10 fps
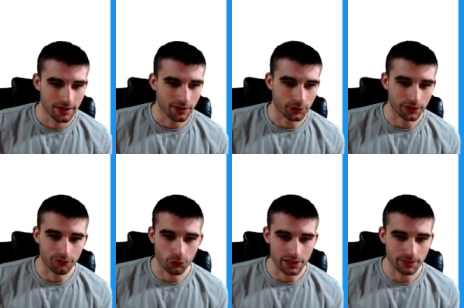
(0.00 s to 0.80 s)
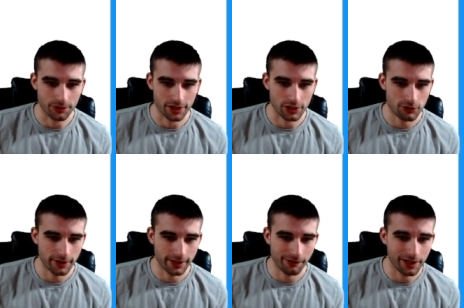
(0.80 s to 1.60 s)
Only a fourteen percent
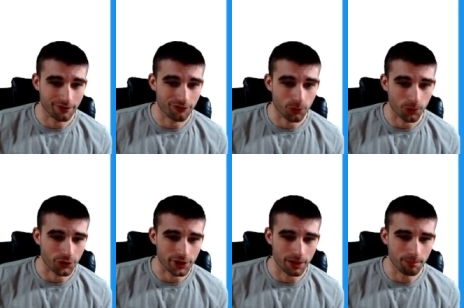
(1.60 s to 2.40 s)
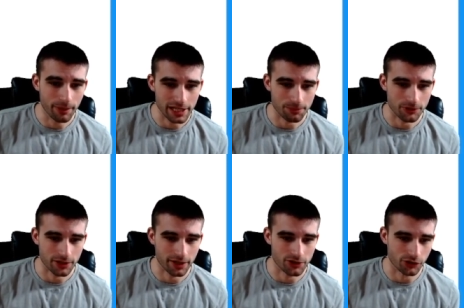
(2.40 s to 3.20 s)
strikeout rate, a four thirty on base
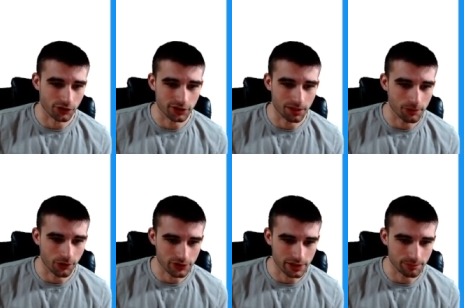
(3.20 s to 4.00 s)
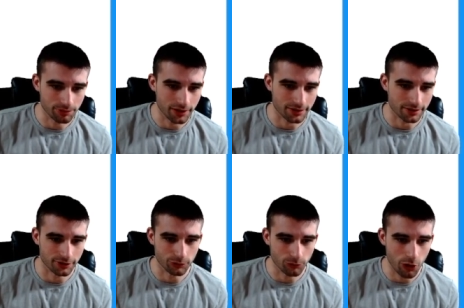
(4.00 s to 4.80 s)
percentage, a good W R C plus, good
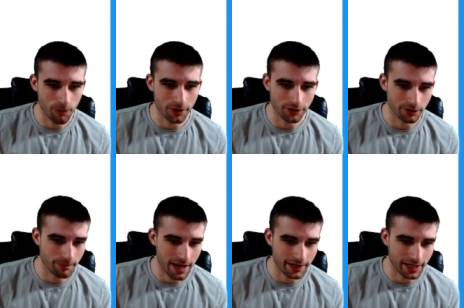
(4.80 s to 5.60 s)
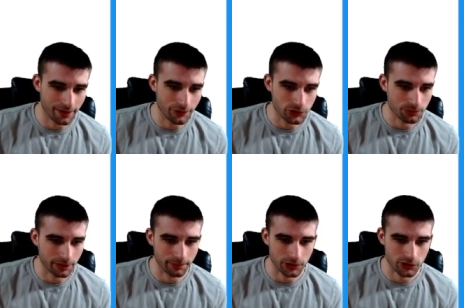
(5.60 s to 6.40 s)
WOBA, good batting average, pretty
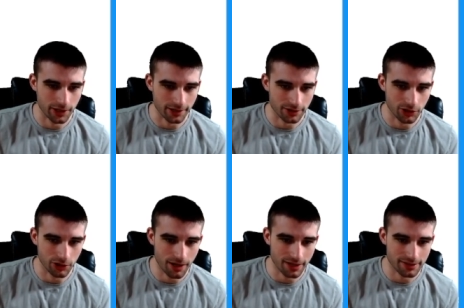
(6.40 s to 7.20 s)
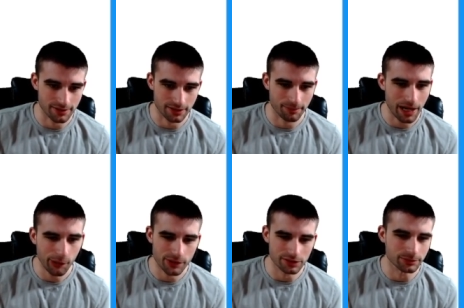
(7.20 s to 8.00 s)
much checks all the boxes. The power
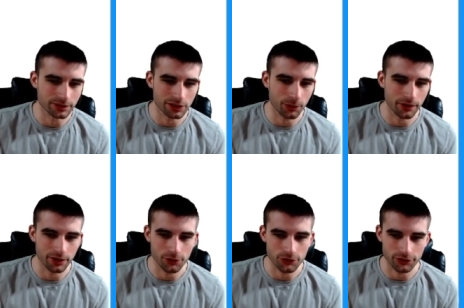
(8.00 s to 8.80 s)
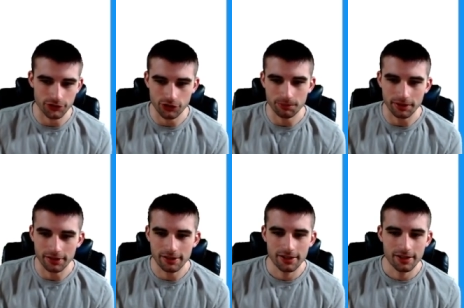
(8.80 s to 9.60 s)
is a little bit lower than it usually should be
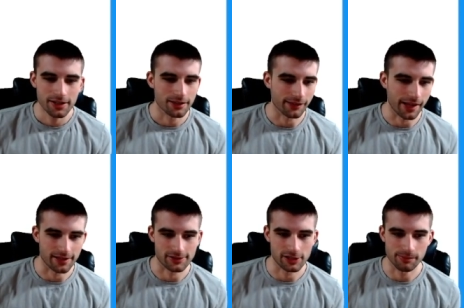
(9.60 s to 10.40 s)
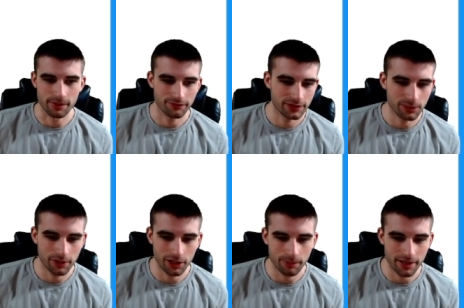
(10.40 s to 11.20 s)
last year, but fifty-one
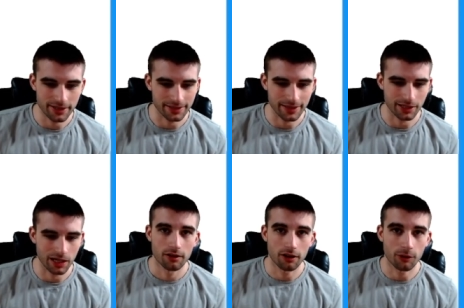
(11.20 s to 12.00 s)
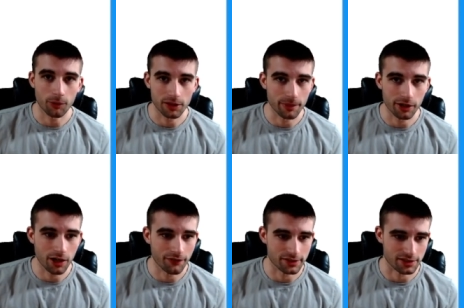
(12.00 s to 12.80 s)
hundred bucks, I think the Cubs are one of the better
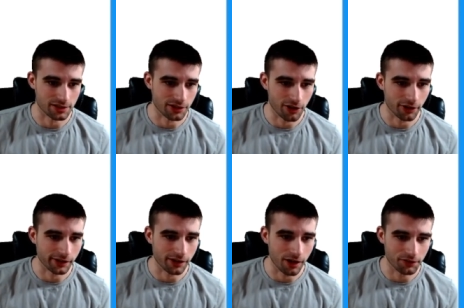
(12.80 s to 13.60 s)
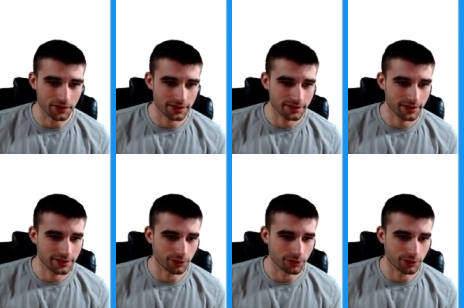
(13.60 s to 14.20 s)
offenses to target on this slate, so